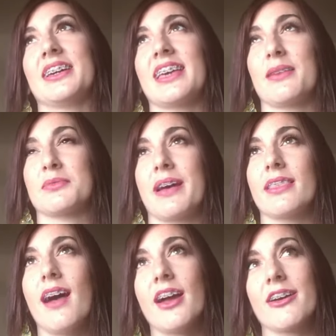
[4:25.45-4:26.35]
came to my
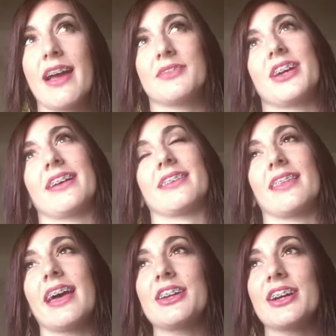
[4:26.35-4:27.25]
locker after I got the
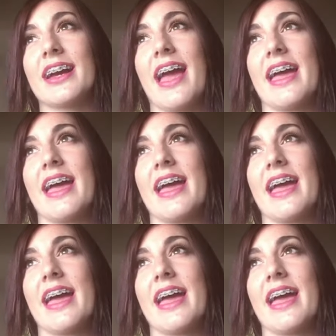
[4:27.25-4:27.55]
letter,